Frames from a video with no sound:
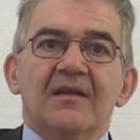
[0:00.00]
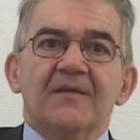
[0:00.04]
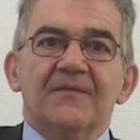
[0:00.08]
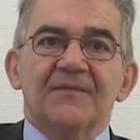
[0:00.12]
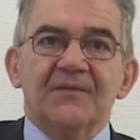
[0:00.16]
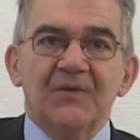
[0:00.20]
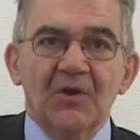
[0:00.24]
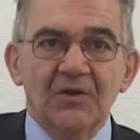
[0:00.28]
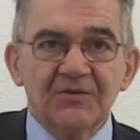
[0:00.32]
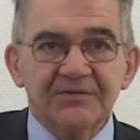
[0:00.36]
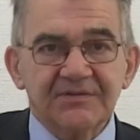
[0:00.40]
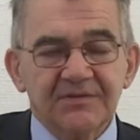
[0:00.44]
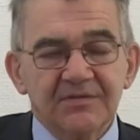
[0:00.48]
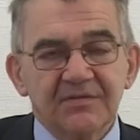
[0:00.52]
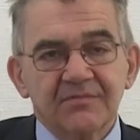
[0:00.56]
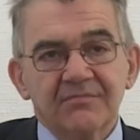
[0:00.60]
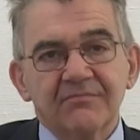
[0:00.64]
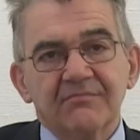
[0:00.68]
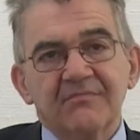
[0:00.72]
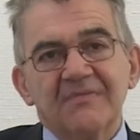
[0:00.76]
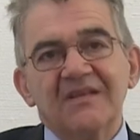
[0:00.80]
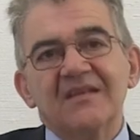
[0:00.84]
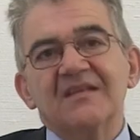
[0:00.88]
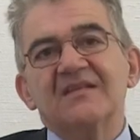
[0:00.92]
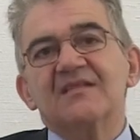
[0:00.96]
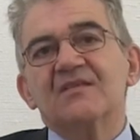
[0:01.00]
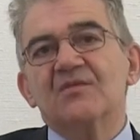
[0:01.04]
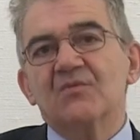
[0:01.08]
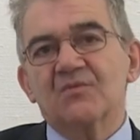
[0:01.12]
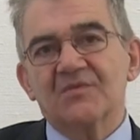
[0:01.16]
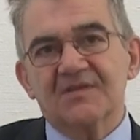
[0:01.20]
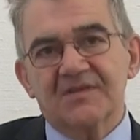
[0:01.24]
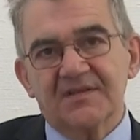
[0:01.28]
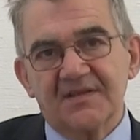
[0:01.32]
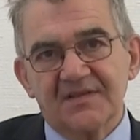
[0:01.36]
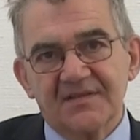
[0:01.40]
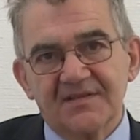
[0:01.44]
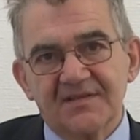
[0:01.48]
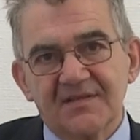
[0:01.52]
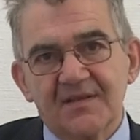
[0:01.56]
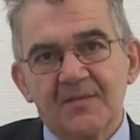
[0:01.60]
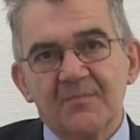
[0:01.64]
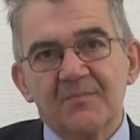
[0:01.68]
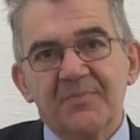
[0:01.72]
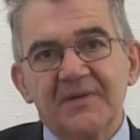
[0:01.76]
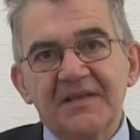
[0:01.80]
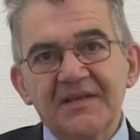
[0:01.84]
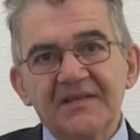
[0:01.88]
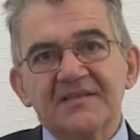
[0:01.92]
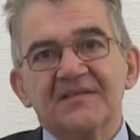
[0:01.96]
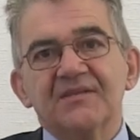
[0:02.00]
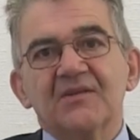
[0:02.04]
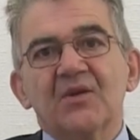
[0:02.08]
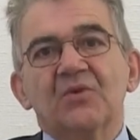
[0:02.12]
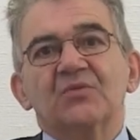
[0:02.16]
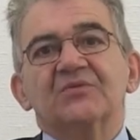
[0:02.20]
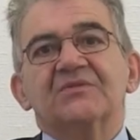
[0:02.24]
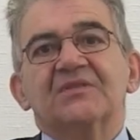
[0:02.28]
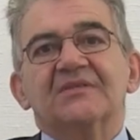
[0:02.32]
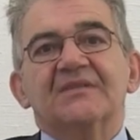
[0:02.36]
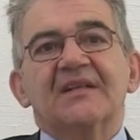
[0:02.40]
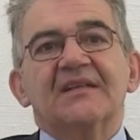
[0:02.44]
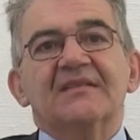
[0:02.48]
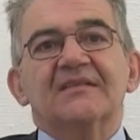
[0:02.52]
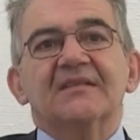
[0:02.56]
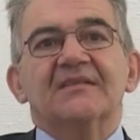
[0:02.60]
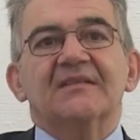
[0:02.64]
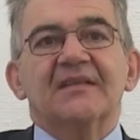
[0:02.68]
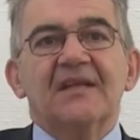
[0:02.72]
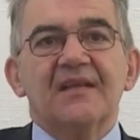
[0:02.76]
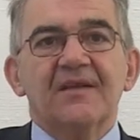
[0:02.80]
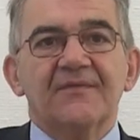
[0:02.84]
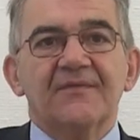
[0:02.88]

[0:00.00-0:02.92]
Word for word: If not, it's useless. Please note that the